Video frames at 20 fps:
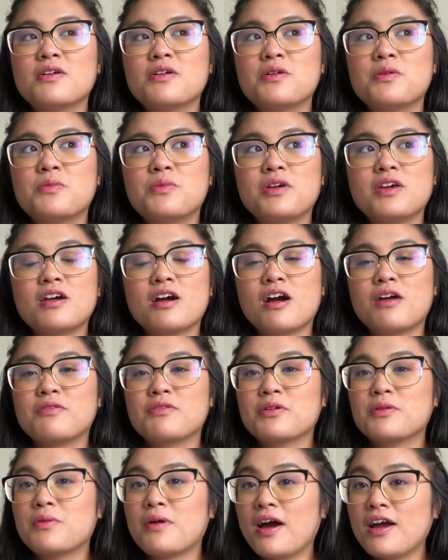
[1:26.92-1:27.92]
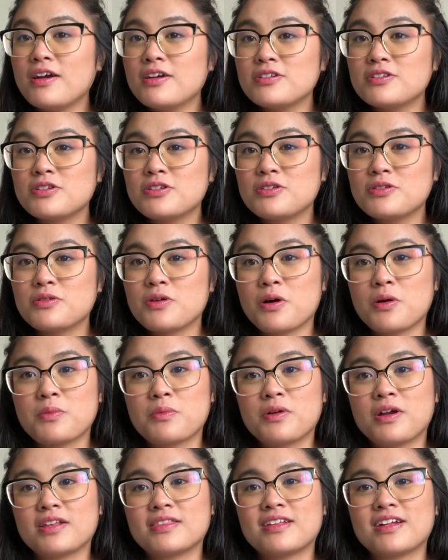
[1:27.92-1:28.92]
we are required to do
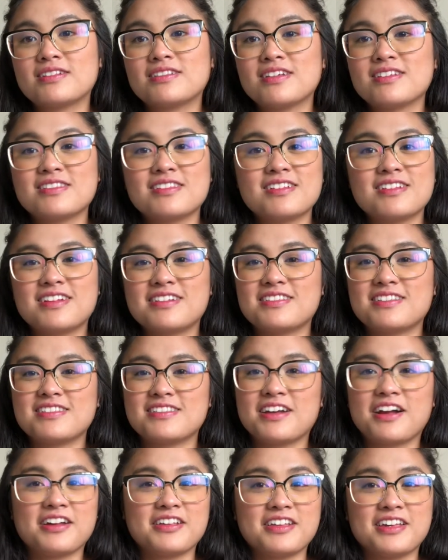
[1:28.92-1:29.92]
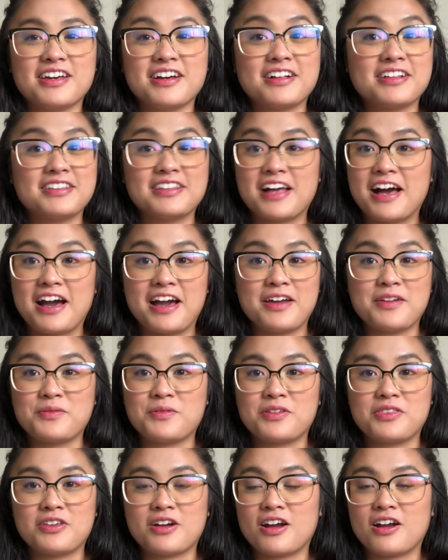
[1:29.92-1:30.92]
homework that doesn't necessarily align
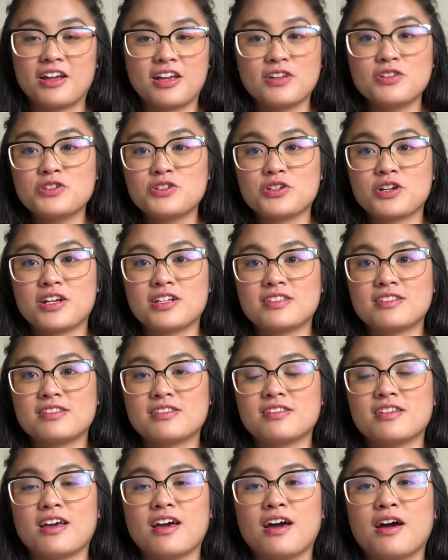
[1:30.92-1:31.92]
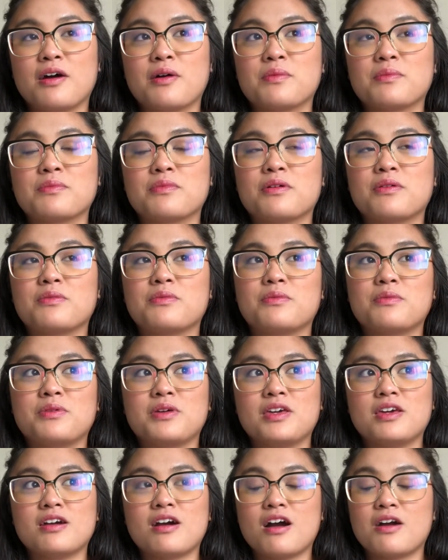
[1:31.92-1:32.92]
with our interests.
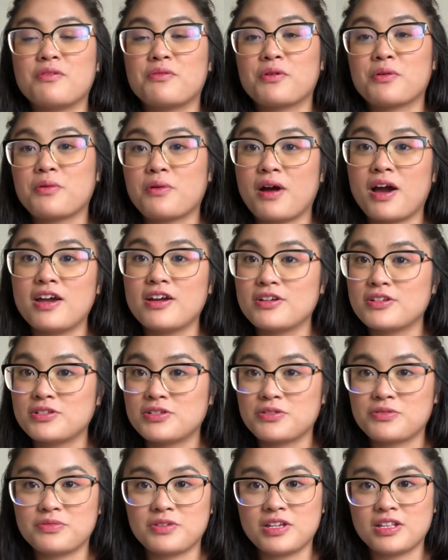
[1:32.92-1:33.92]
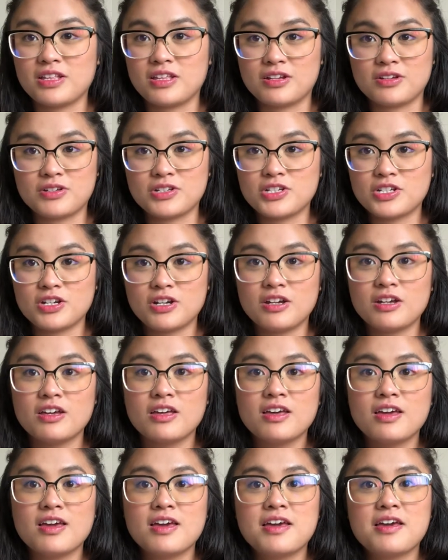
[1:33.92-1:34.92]
We are required to read literature,
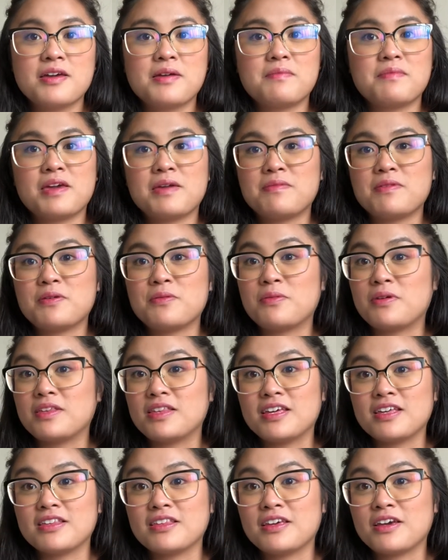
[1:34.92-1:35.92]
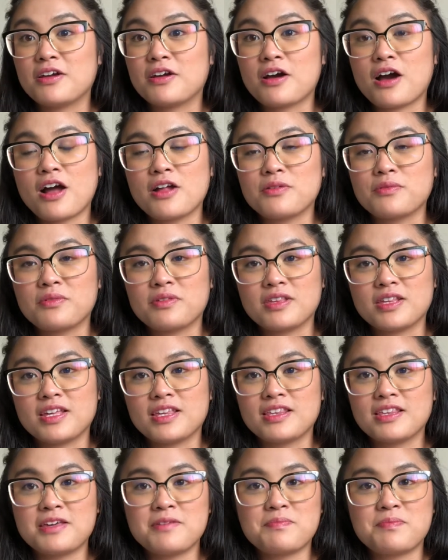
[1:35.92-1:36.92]
maybe willingly or
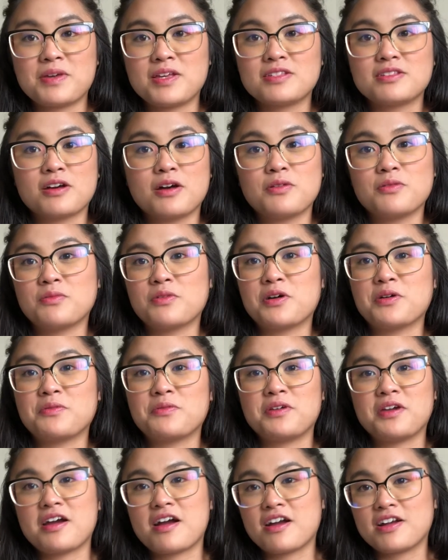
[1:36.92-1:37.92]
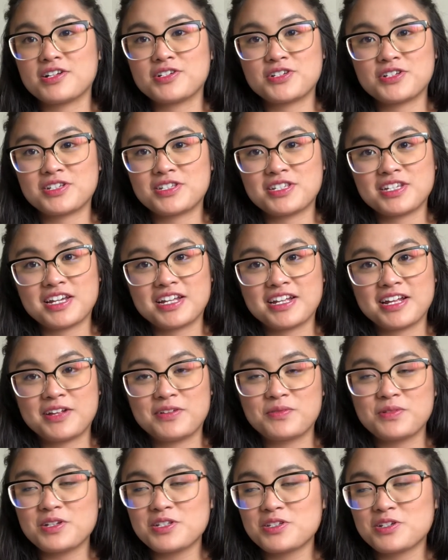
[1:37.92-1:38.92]
unwillingly, based on what we are interested
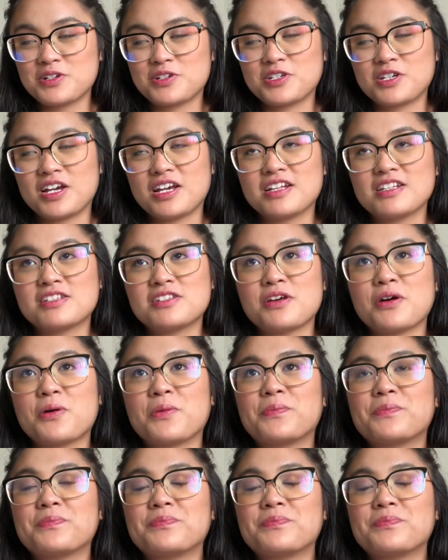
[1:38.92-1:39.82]
in researching. So